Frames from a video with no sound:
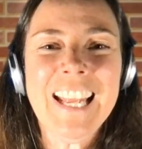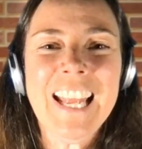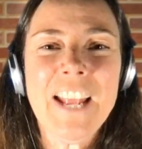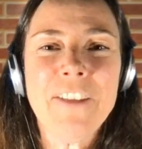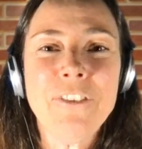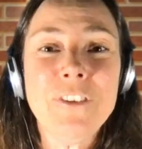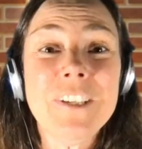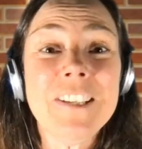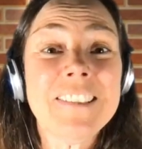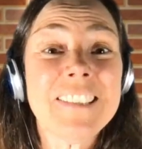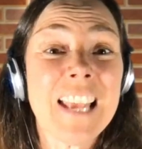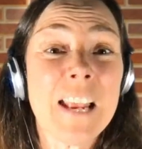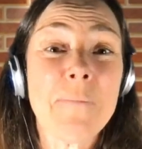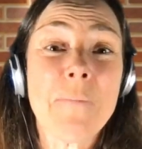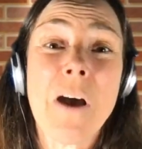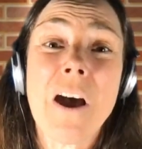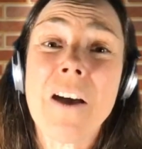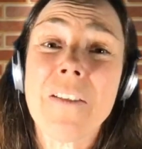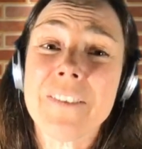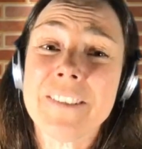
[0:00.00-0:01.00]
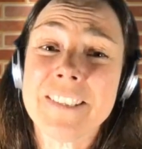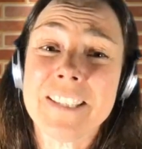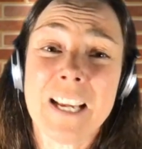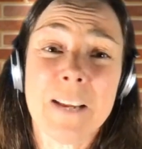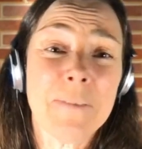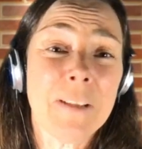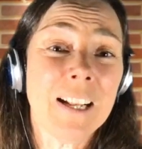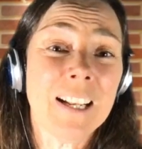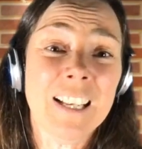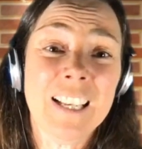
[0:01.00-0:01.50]
If you didn't take part this
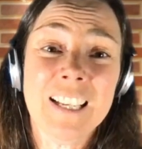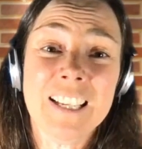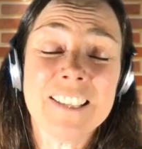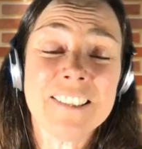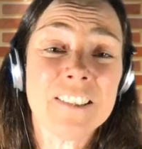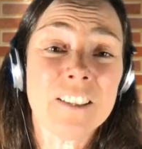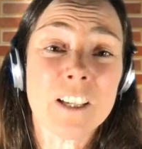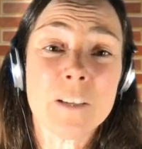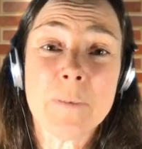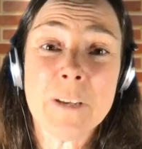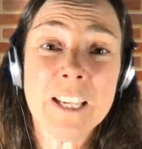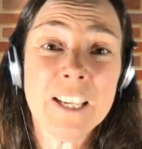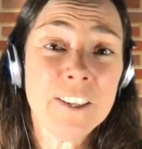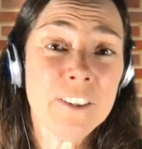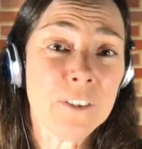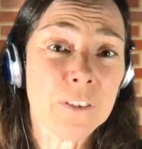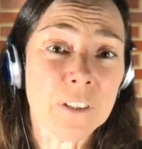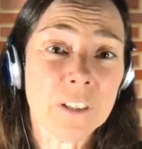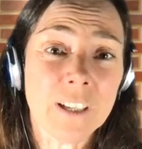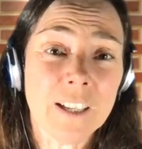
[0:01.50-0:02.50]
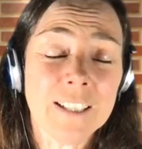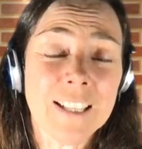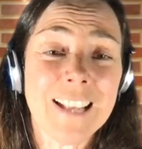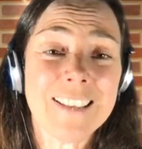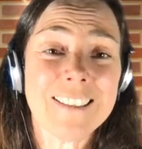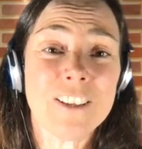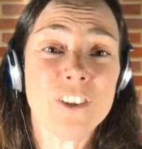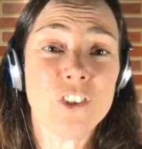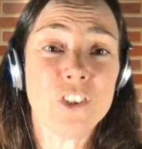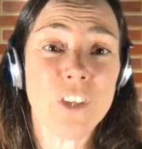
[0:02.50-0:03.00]
time, then clearly it's not going to be you, and
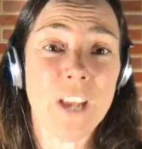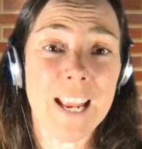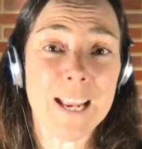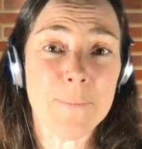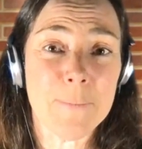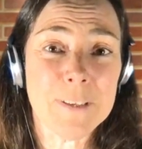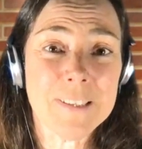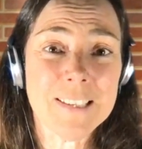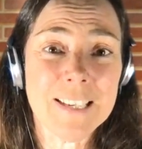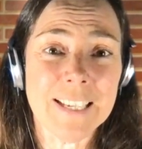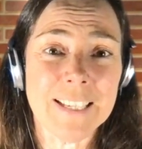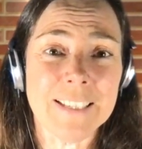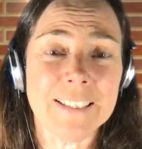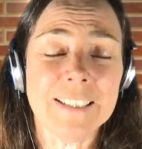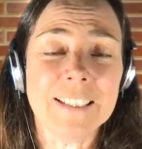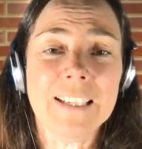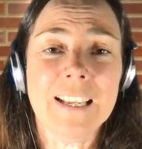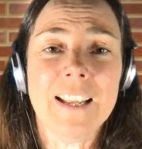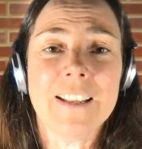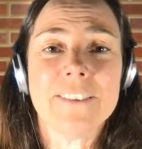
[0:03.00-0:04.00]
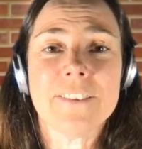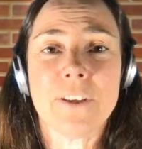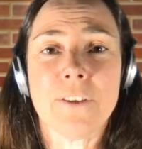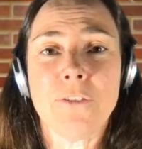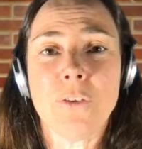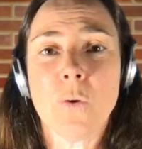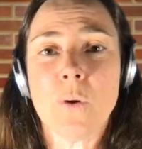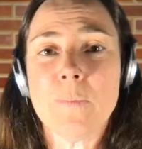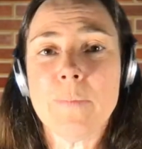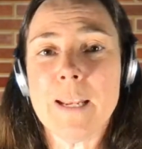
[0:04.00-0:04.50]
that's a shame, isn't it? So if
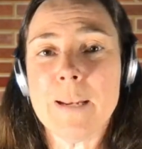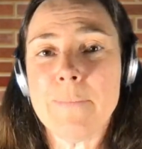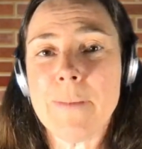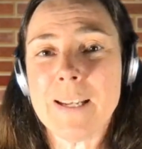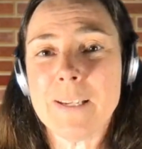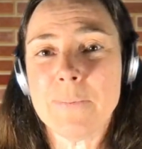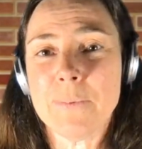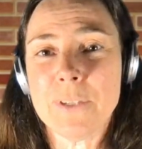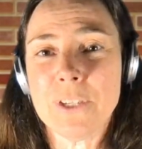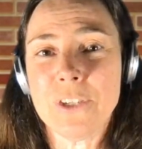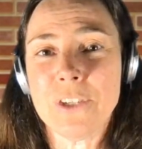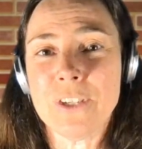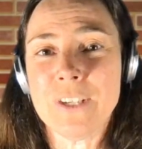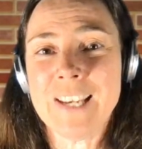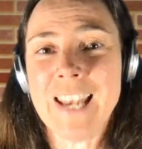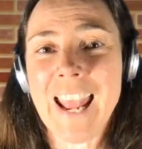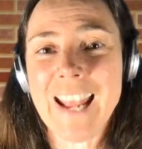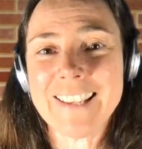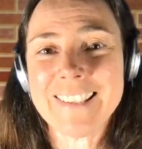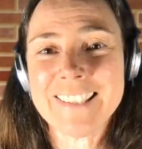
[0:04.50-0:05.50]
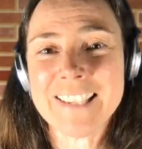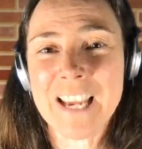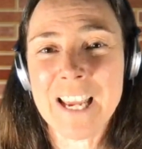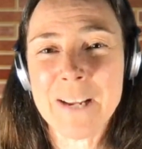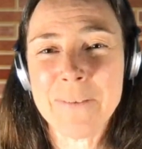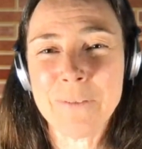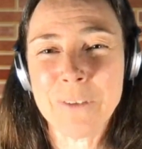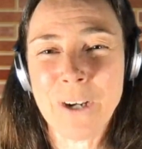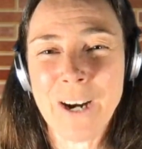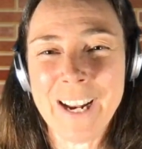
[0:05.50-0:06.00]
you want to be in a better position next
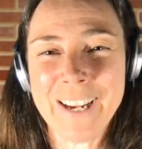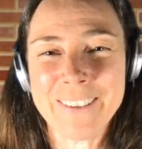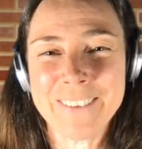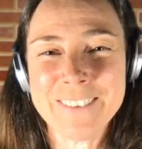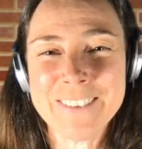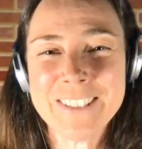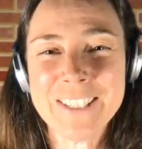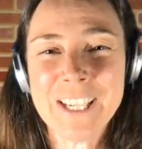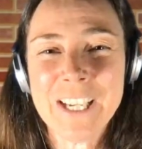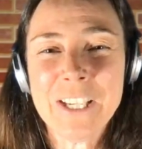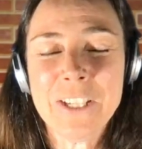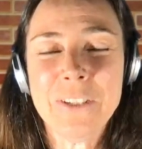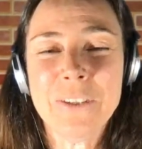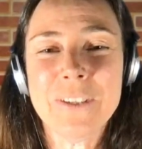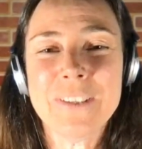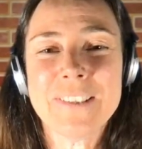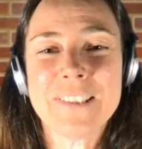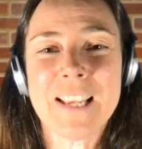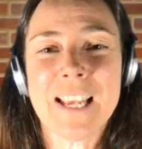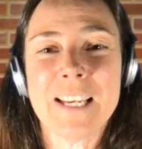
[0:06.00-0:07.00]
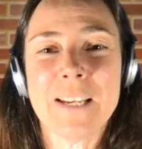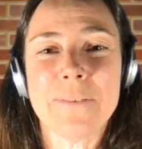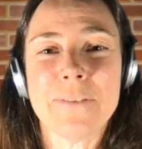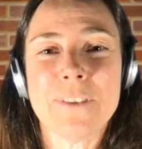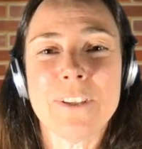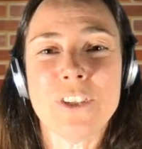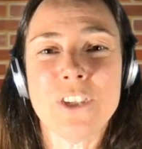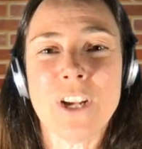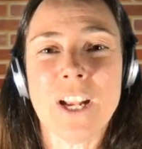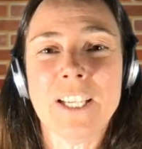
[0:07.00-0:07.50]
time round, you can sign up to
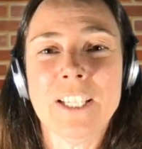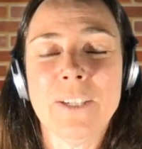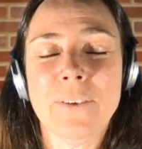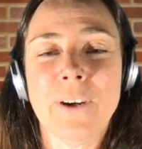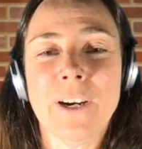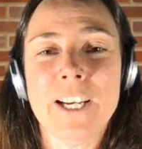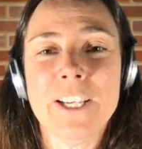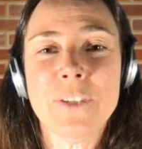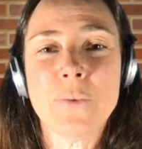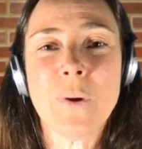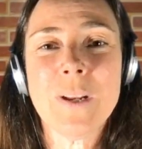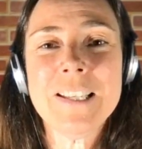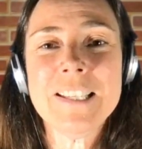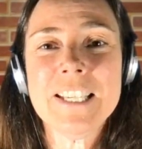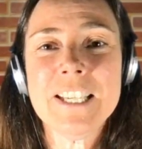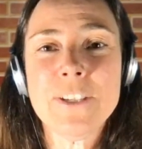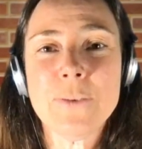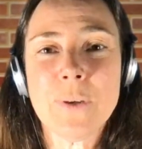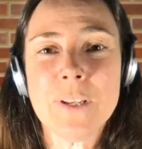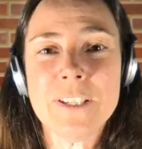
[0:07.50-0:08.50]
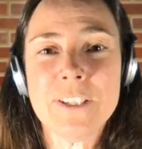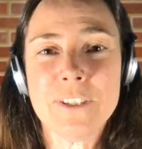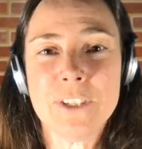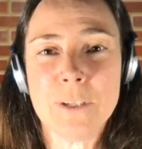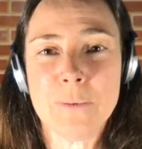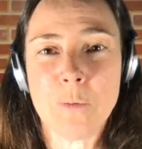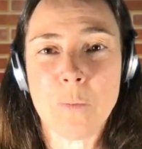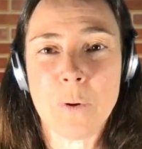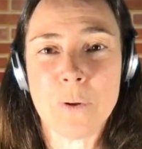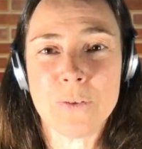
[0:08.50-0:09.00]
the January
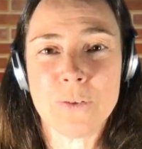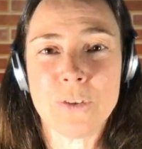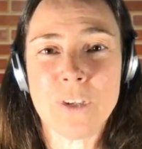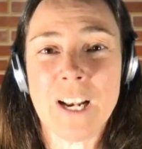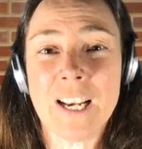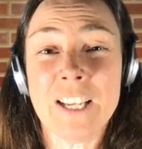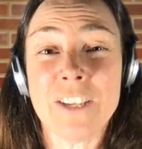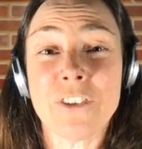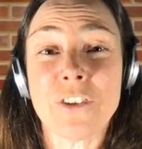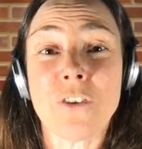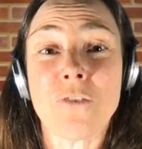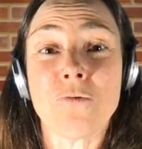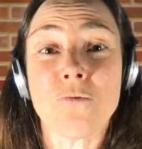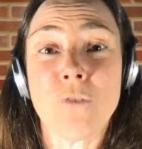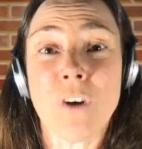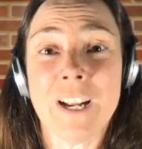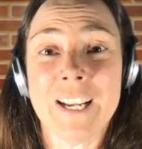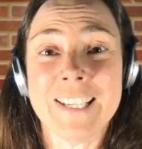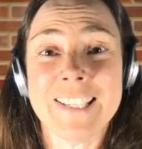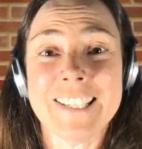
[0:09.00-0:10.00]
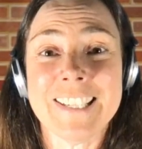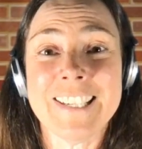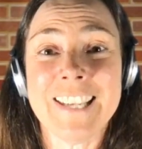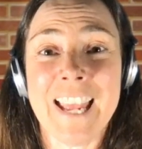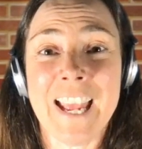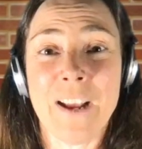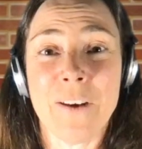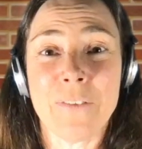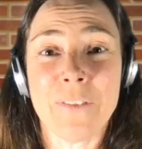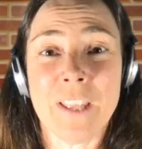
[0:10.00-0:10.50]
2022 Proposal Challenge right
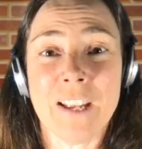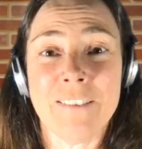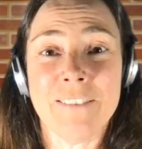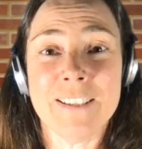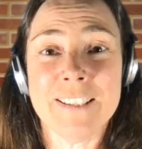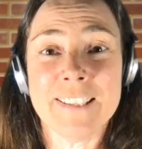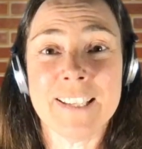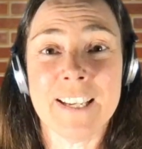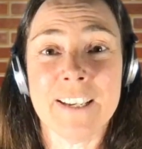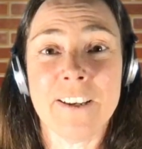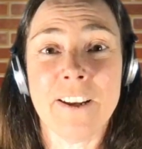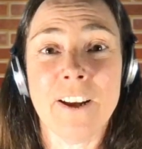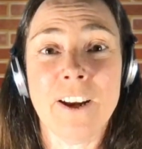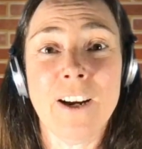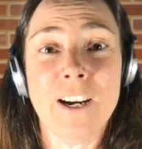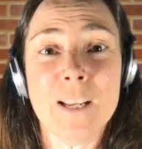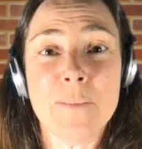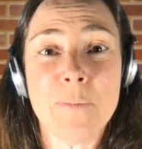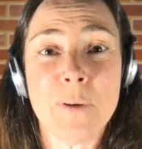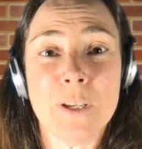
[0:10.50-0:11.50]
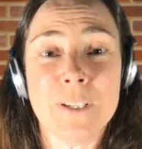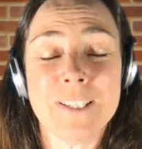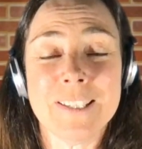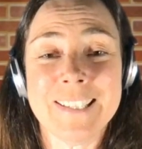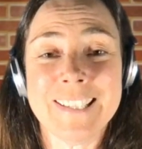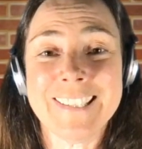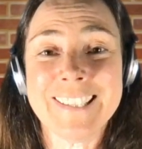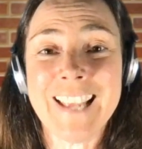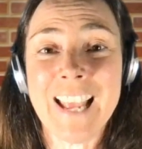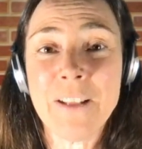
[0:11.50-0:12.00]
now. There is an early bird
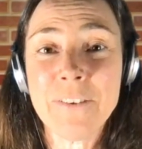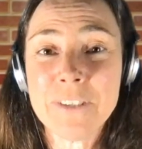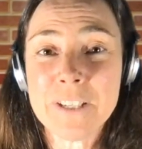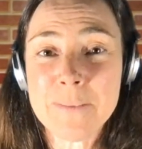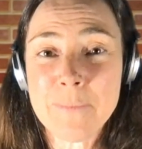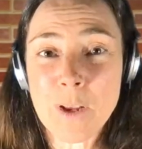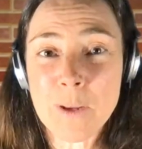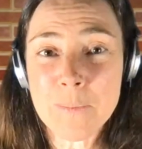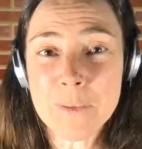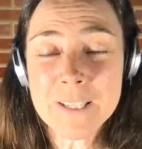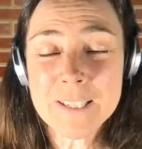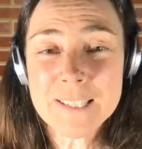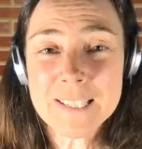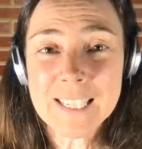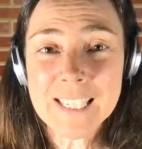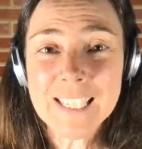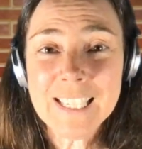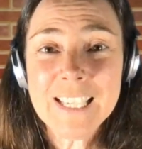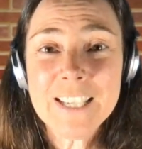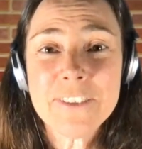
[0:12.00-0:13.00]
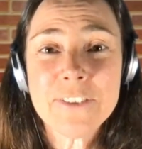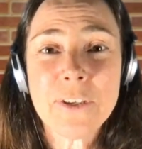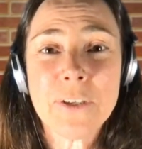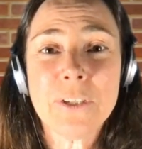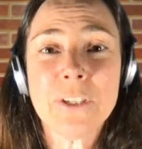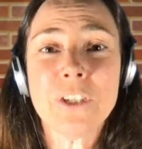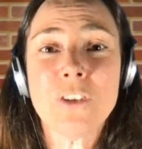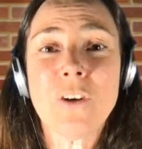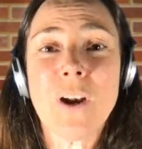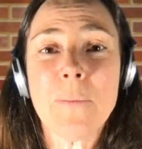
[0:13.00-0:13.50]
discount at the moment, so you
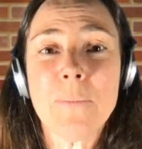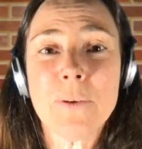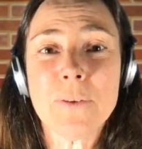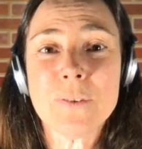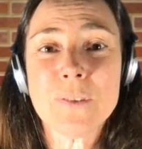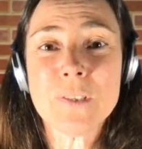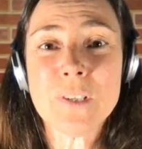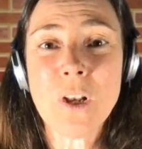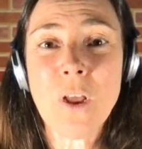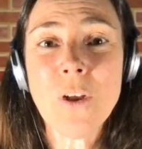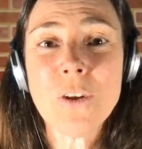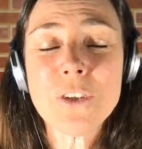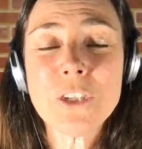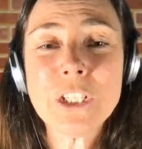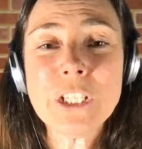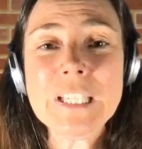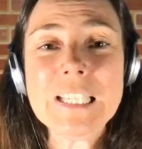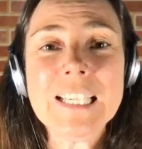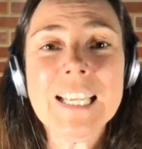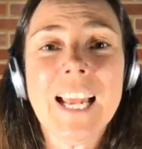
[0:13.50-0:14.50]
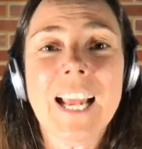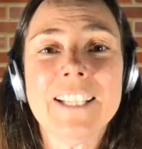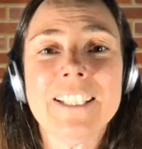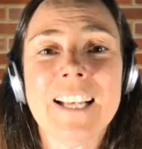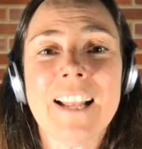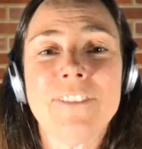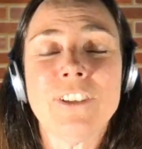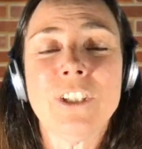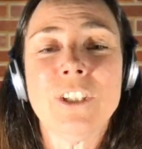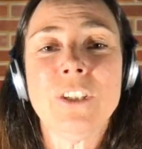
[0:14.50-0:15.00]
can grab your slot and
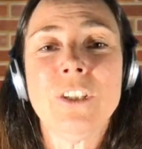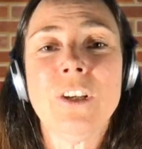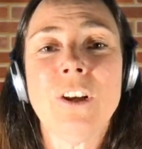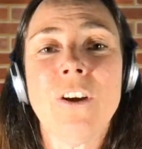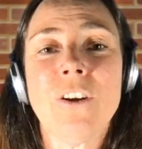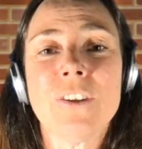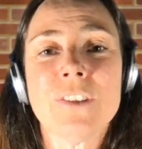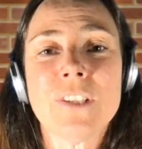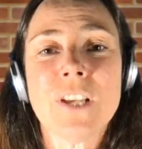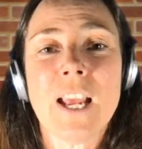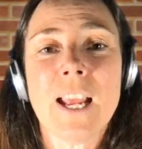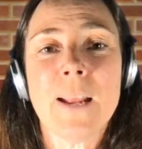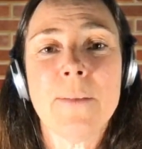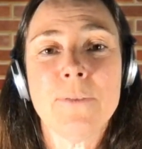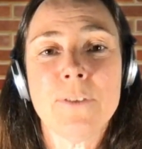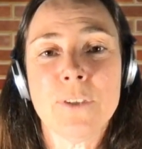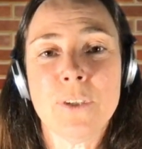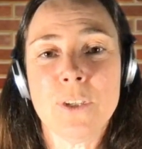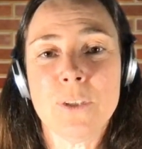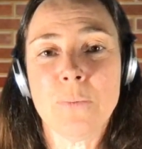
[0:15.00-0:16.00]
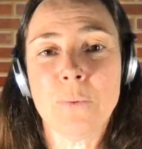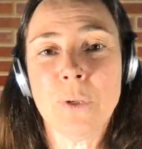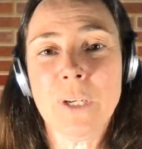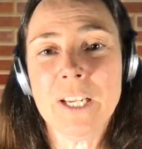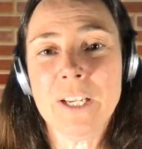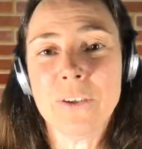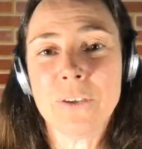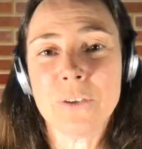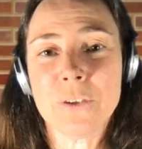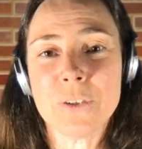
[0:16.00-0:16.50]
you'll have a good long time to do the
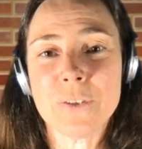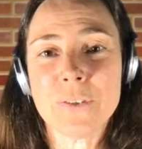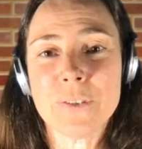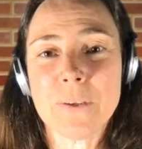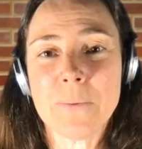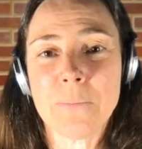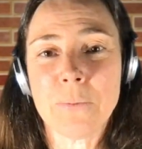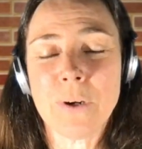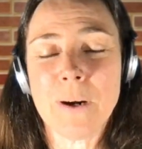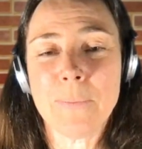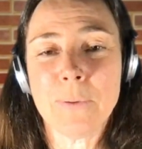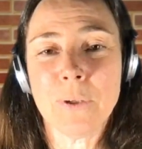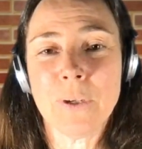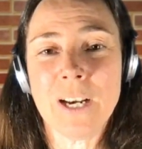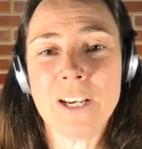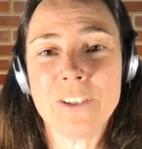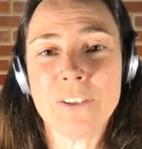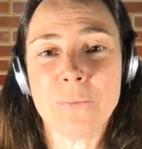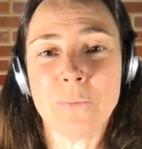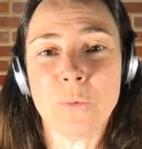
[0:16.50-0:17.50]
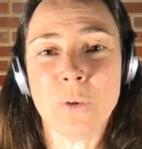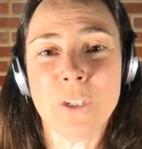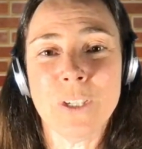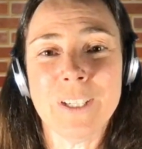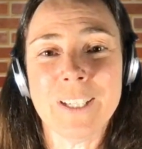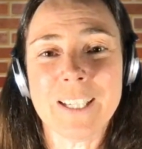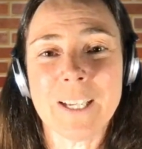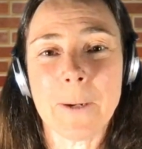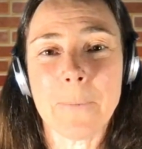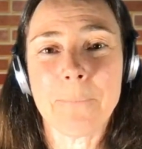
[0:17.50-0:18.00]
pre-course preparation
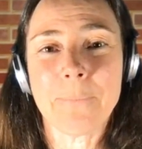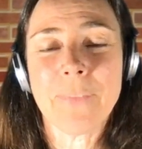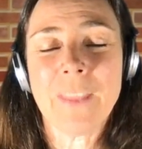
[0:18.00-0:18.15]
work.